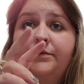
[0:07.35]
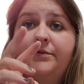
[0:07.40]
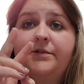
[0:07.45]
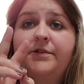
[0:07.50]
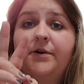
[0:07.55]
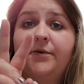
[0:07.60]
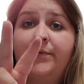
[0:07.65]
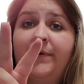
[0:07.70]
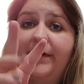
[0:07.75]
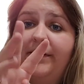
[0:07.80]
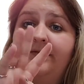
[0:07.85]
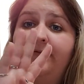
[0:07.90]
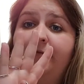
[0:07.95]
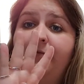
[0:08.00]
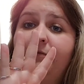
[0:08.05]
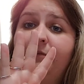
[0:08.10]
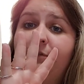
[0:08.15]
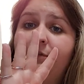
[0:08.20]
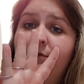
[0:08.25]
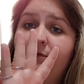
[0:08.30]
So week
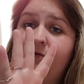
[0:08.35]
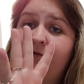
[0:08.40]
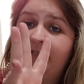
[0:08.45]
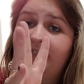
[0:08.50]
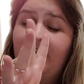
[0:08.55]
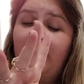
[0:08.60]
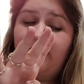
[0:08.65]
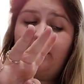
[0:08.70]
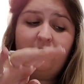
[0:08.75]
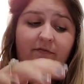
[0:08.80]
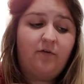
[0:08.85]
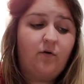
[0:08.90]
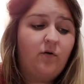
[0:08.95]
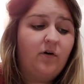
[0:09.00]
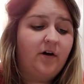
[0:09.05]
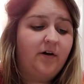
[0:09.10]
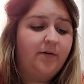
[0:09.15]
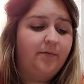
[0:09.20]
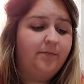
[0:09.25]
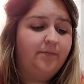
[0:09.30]
2, day
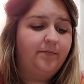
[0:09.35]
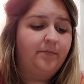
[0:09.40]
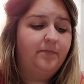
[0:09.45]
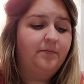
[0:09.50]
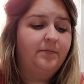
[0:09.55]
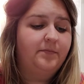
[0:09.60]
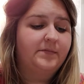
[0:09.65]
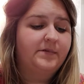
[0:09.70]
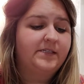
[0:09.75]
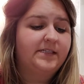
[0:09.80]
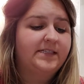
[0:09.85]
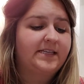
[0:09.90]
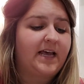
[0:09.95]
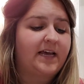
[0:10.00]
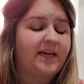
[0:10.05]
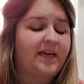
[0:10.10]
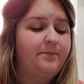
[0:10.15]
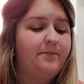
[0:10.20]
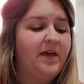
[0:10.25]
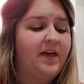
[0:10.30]
4,
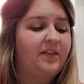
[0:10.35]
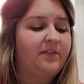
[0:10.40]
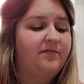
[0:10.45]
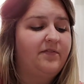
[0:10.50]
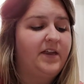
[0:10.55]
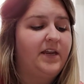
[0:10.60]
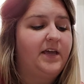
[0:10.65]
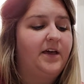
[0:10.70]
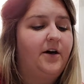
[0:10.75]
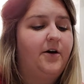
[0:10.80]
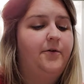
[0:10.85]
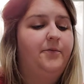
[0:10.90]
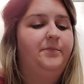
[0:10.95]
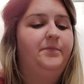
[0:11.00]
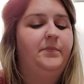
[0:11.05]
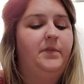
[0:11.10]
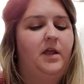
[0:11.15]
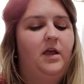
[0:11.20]
second math video.